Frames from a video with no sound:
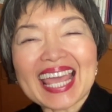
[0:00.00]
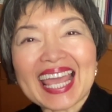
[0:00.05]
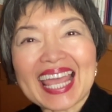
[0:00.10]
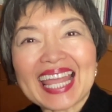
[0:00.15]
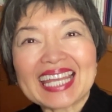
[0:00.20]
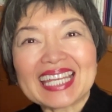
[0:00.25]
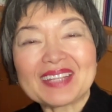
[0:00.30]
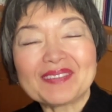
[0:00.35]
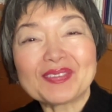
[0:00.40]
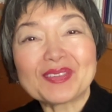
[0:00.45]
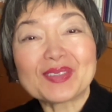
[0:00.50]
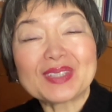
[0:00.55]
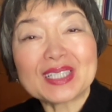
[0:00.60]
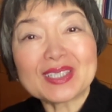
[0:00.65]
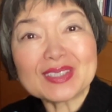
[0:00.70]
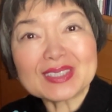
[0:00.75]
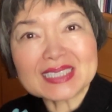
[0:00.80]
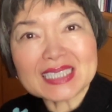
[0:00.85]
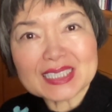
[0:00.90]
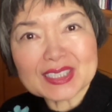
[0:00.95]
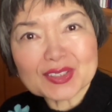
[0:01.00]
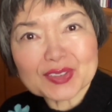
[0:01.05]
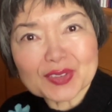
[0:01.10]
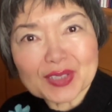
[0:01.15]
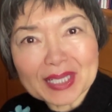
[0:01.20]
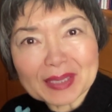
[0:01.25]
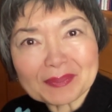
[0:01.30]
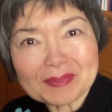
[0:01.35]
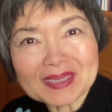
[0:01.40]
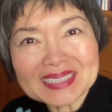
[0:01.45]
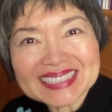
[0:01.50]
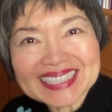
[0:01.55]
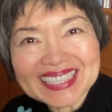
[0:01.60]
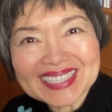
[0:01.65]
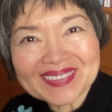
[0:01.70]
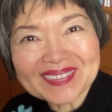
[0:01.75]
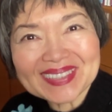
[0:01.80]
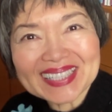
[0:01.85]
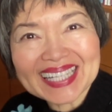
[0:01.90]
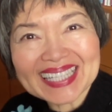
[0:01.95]
And if you didn't subscribe my
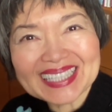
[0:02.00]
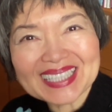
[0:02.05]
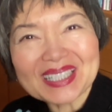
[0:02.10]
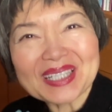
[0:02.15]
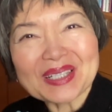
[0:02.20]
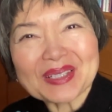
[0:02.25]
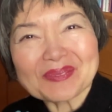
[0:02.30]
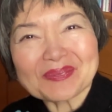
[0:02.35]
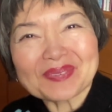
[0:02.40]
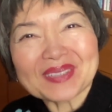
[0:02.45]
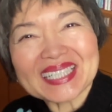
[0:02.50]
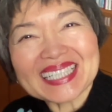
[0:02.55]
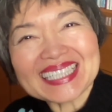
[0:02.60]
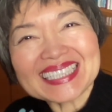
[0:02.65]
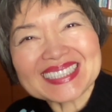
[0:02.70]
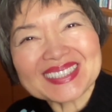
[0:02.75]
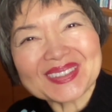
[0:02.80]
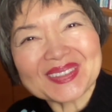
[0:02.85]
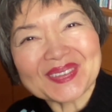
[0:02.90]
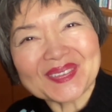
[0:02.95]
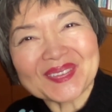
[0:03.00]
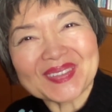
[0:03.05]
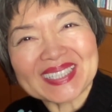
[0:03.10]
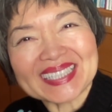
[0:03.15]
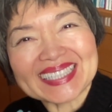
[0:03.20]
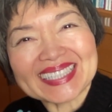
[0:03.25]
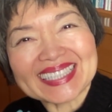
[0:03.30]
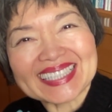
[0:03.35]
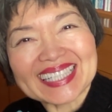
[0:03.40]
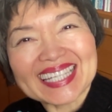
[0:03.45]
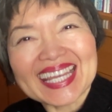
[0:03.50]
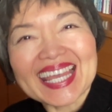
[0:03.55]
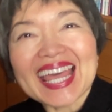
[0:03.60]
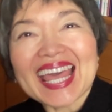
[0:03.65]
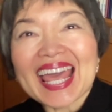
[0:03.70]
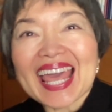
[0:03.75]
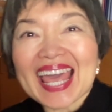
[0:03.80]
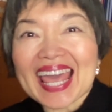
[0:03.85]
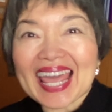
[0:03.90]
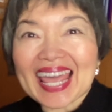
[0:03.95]
channel yet, please do it.
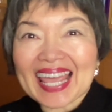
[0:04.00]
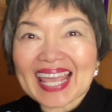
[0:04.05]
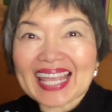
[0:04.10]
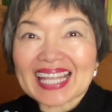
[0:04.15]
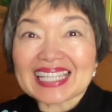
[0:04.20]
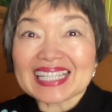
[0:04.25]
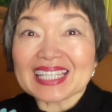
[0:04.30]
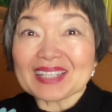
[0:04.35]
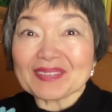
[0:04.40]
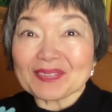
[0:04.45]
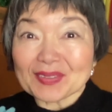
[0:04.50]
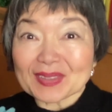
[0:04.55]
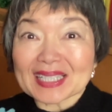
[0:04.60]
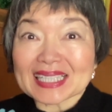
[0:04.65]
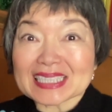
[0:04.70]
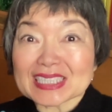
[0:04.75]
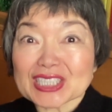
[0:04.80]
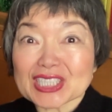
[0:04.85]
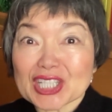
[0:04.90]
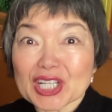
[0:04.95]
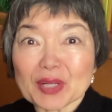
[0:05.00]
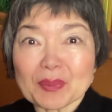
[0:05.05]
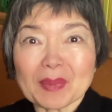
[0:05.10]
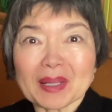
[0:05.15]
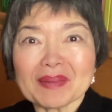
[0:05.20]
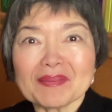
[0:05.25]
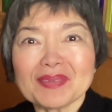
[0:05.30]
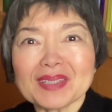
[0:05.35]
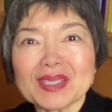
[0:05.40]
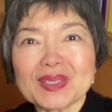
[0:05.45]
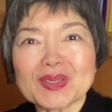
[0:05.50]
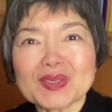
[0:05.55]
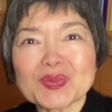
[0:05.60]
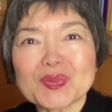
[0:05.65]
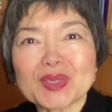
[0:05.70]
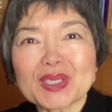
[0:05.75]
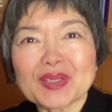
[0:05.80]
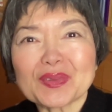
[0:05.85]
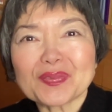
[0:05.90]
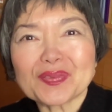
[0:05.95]
And if you can share my videos
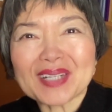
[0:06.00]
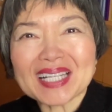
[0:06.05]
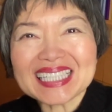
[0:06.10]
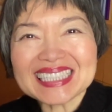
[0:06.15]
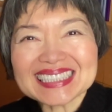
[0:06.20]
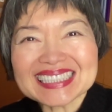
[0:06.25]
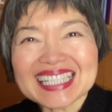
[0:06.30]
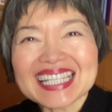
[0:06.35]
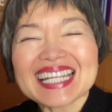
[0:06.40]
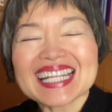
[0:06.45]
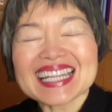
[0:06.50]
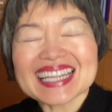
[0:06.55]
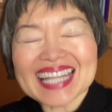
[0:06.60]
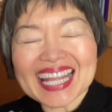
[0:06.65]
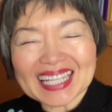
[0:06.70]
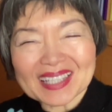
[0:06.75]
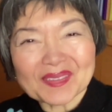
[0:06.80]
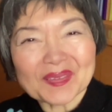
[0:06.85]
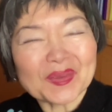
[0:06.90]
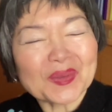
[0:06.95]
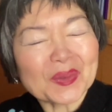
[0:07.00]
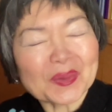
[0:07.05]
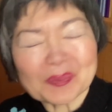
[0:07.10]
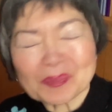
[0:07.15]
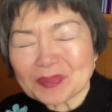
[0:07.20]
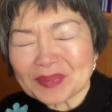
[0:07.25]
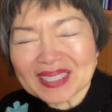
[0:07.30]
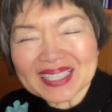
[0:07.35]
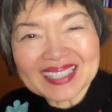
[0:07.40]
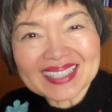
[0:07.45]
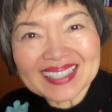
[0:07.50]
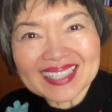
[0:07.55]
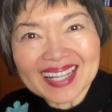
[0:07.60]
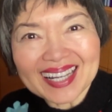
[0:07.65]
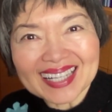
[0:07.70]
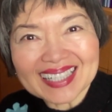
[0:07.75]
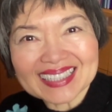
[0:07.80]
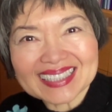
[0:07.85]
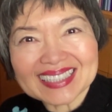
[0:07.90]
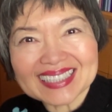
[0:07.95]
with your friends, that will help me a
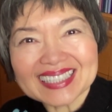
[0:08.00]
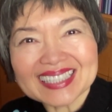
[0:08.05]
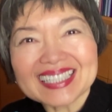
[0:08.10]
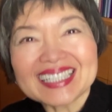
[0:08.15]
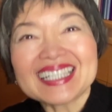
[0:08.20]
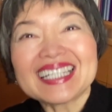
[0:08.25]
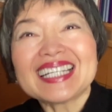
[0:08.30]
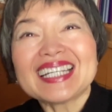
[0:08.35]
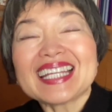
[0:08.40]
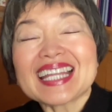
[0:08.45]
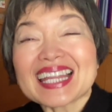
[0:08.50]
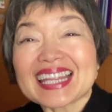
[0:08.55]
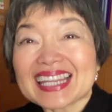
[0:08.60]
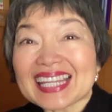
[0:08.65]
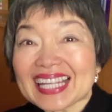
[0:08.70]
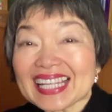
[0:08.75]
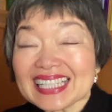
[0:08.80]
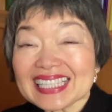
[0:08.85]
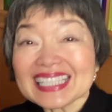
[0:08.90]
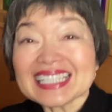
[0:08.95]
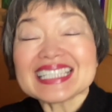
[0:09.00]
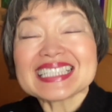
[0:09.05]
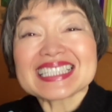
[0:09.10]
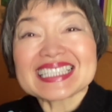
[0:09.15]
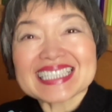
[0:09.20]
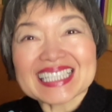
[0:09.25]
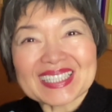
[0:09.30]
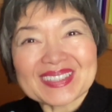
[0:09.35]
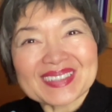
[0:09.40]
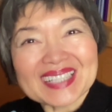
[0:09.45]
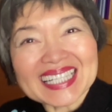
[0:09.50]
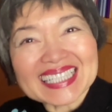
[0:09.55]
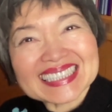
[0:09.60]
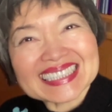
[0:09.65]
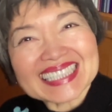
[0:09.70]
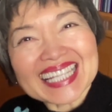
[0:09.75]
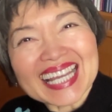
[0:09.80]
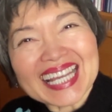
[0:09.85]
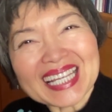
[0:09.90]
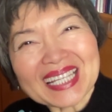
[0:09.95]
lot. Then, see you
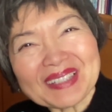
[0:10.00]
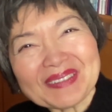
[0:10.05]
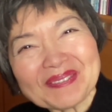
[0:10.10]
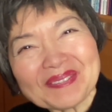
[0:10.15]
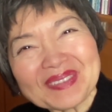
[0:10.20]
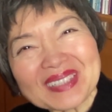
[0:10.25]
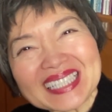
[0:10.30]
next time.